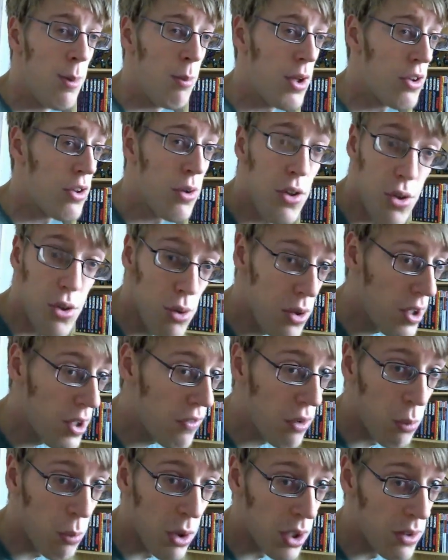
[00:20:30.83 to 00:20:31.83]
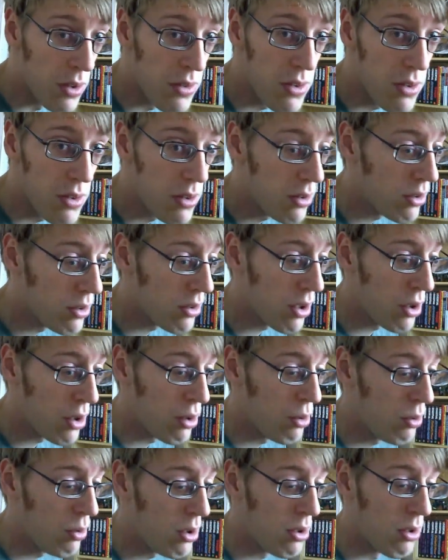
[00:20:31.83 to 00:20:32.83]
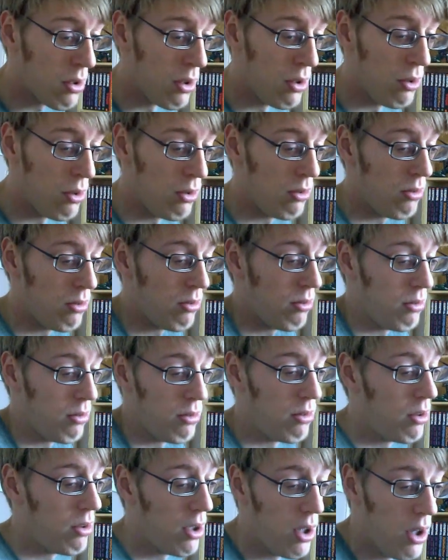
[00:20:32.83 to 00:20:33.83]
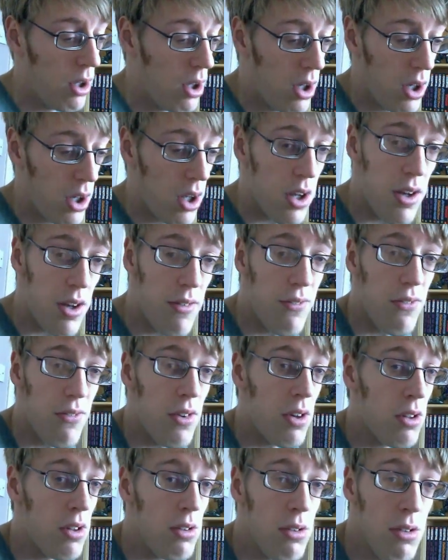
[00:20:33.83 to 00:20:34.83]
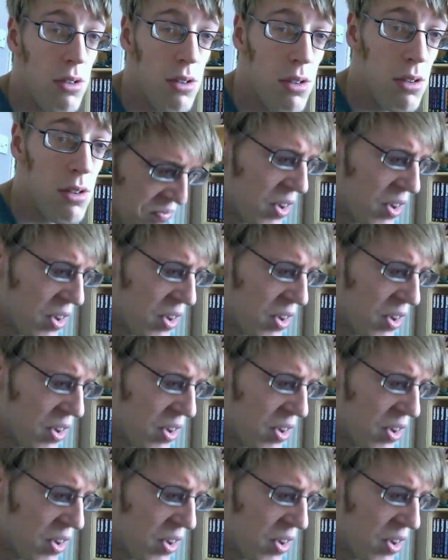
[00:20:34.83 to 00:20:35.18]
But there's only 2 different ones, so, you know, have fun.